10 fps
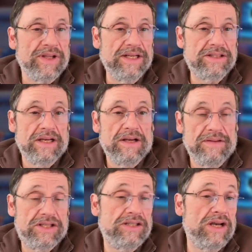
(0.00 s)
is
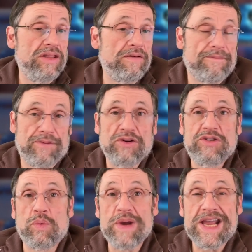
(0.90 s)
this is on the
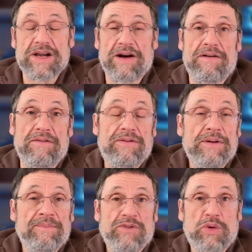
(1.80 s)
first week of
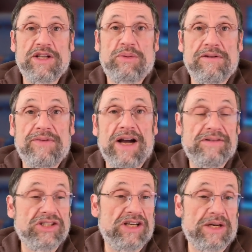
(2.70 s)

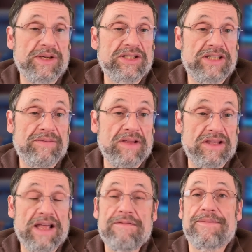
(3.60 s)
2025, is January
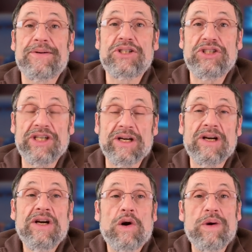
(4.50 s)
7th. In that first
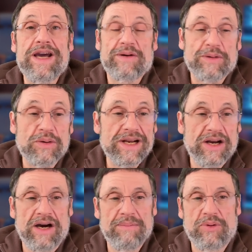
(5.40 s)
year, we had
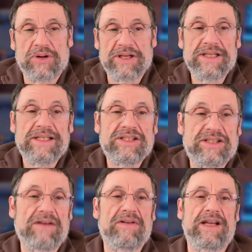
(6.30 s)
already onboarded
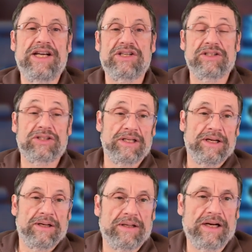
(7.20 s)
7 agents
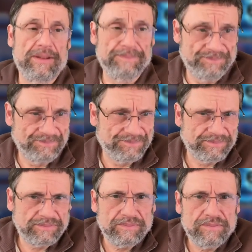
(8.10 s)

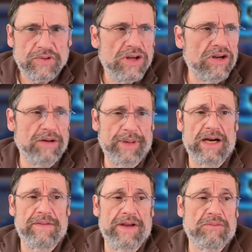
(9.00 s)

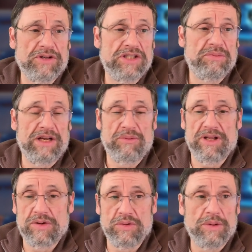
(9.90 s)
coming on there, which is really,
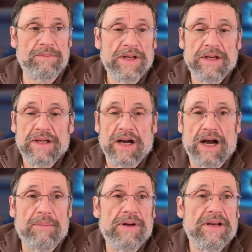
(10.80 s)
really cool.
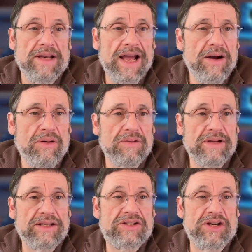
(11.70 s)
Now
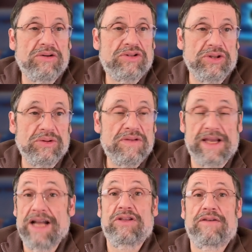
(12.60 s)
let's go to
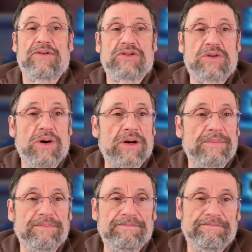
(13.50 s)
the end of the first quarter.